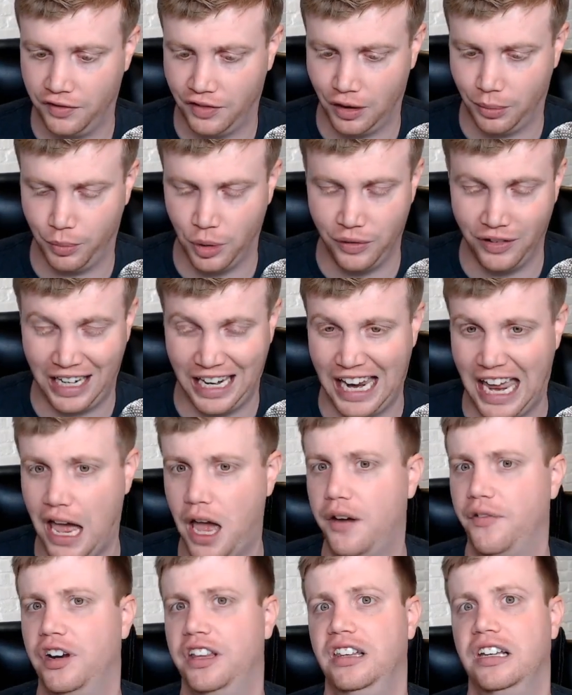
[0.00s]
They're moving
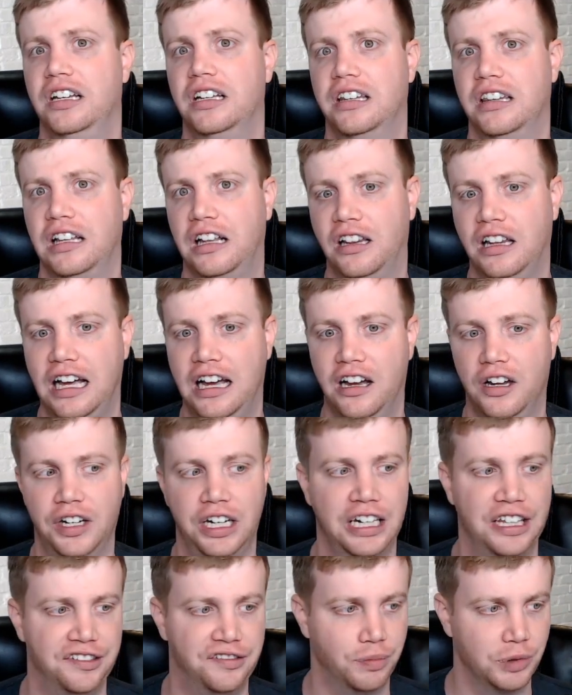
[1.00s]
everything into the cloud,
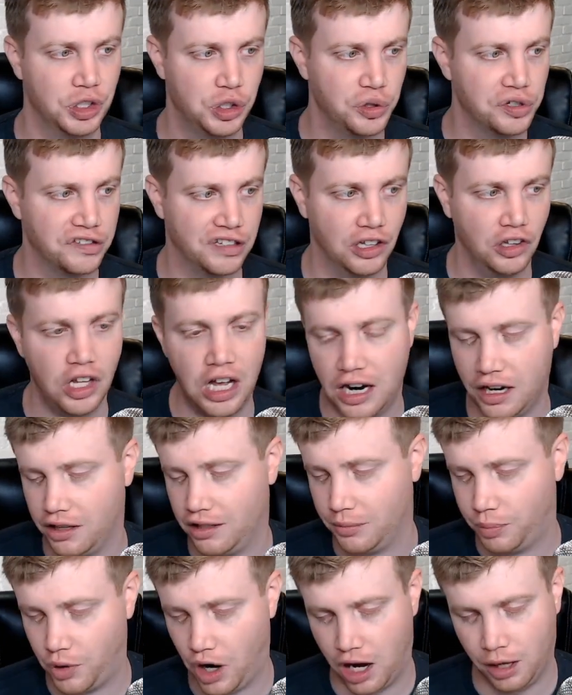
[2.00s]
and it's reduced a lot of their
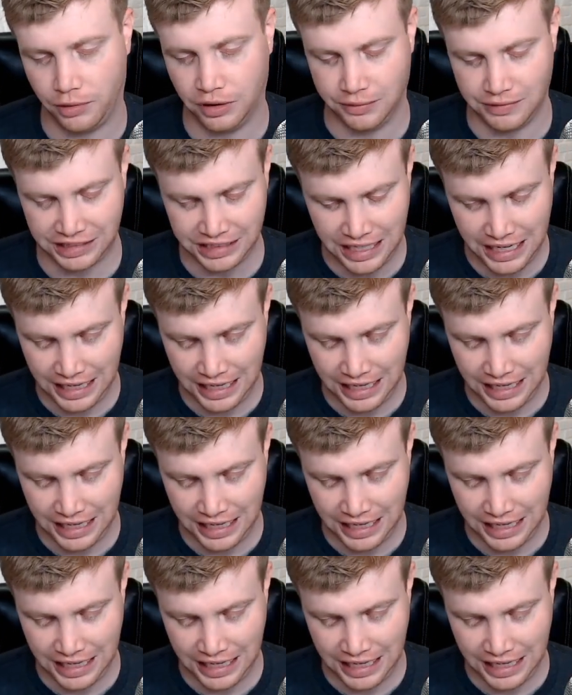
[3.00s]
problems.